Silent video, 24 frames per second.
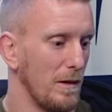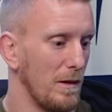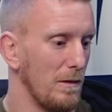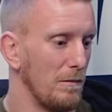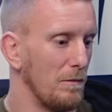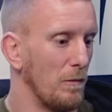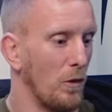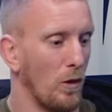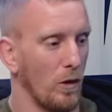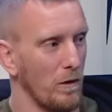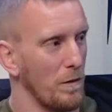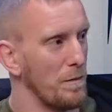
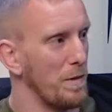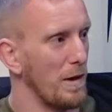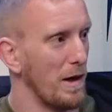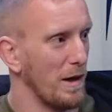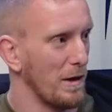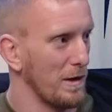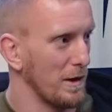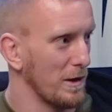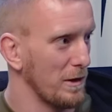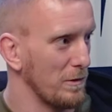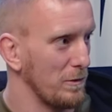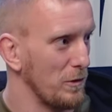more of a
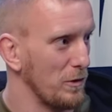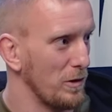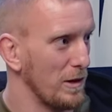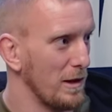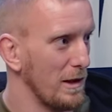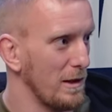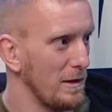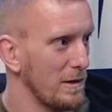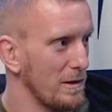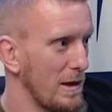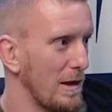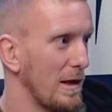part of the
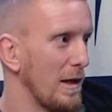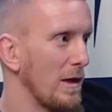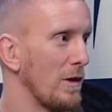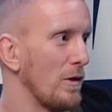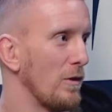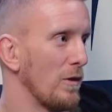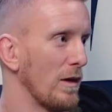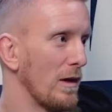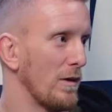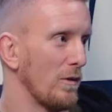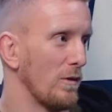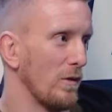community. And they
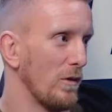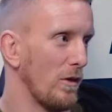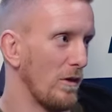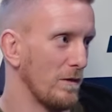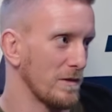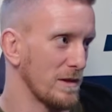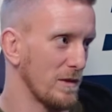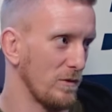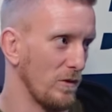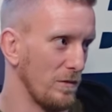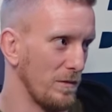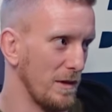knew that
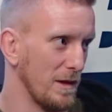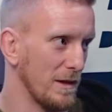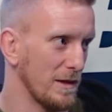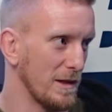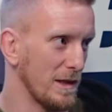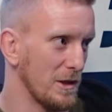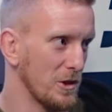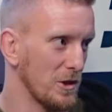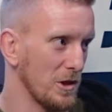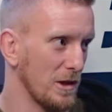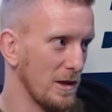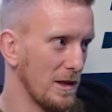obviously with me
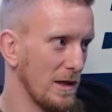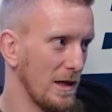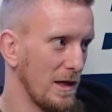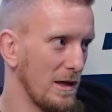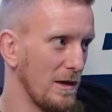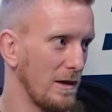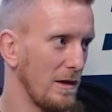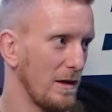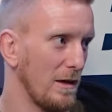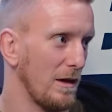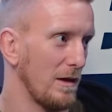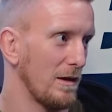teaching
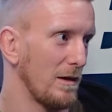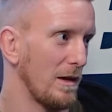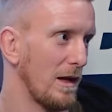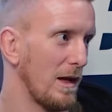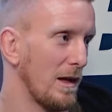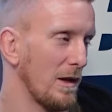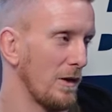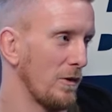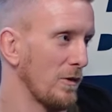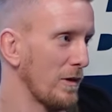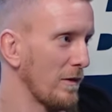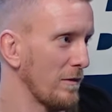there, that
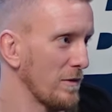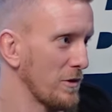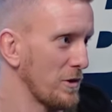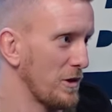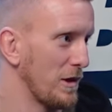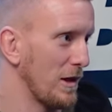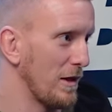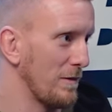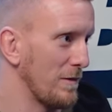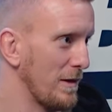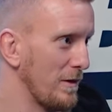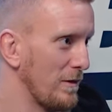I don't give a
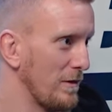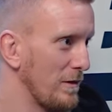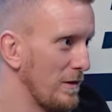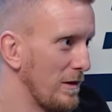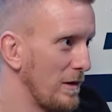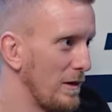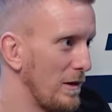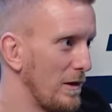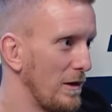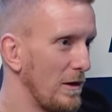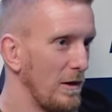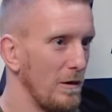shit about
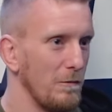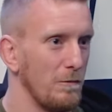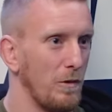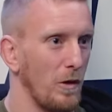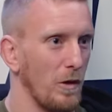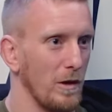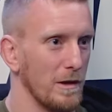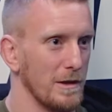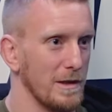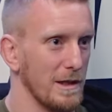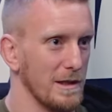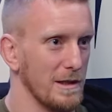
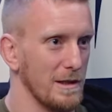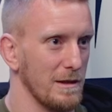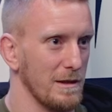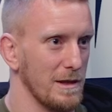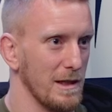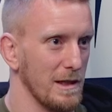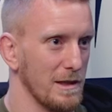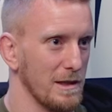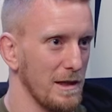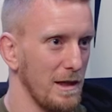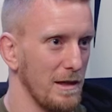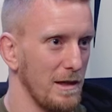politics and
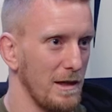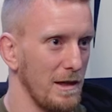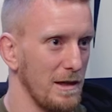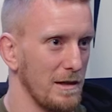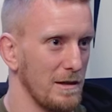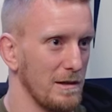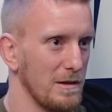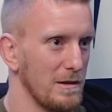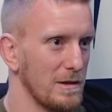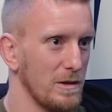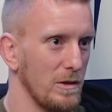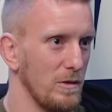things like
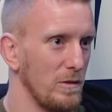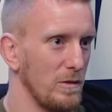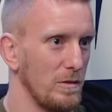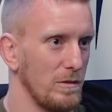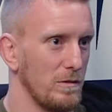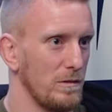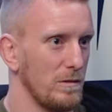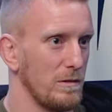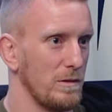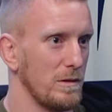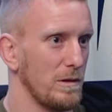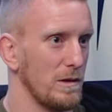that.
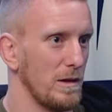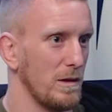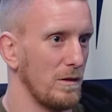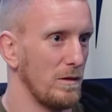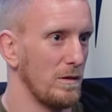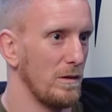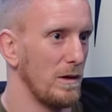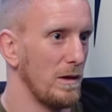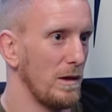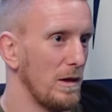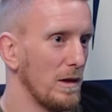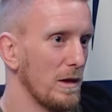So, you know,
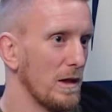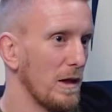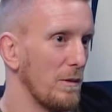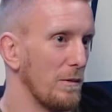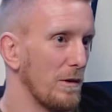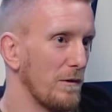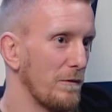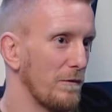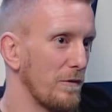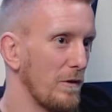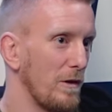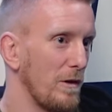
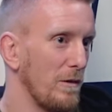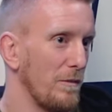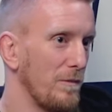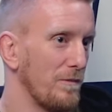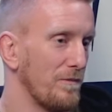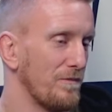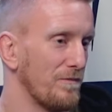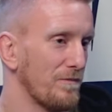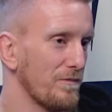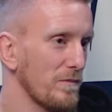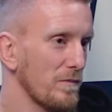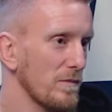coming
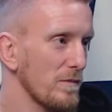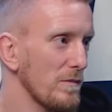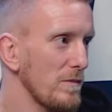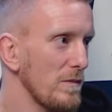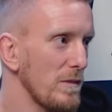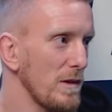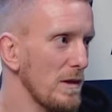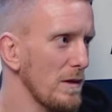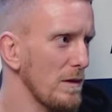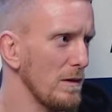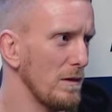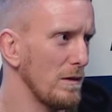from,
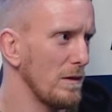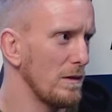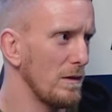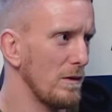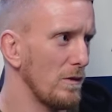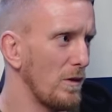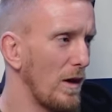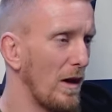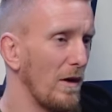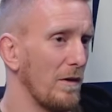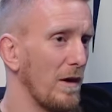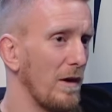
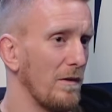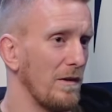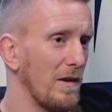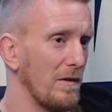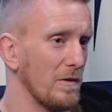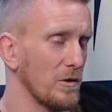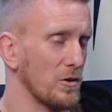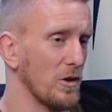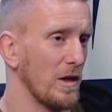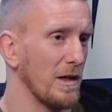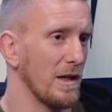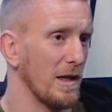I, I've
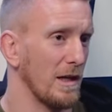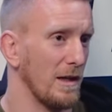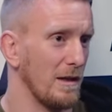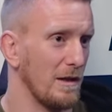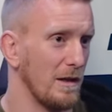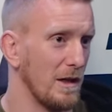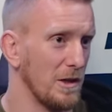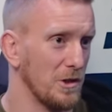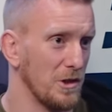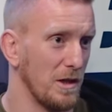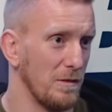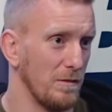never trained
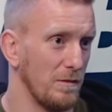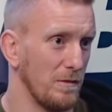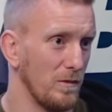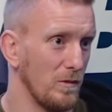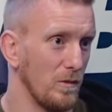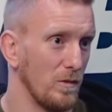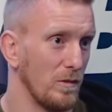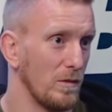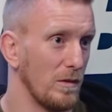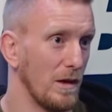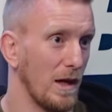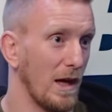in a
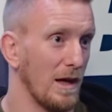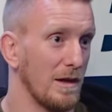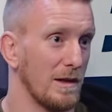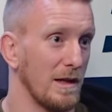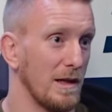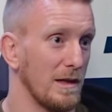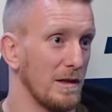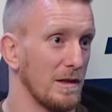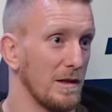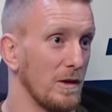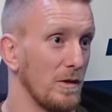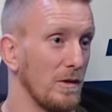gym like
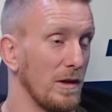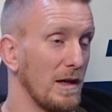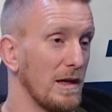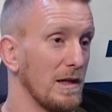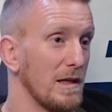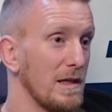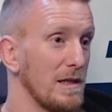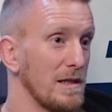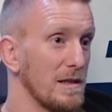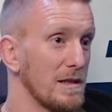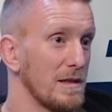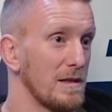that, you know,
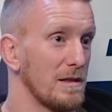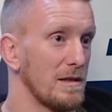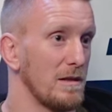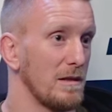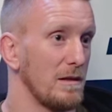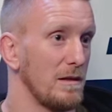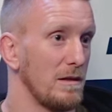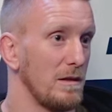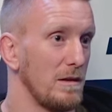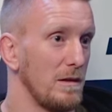that is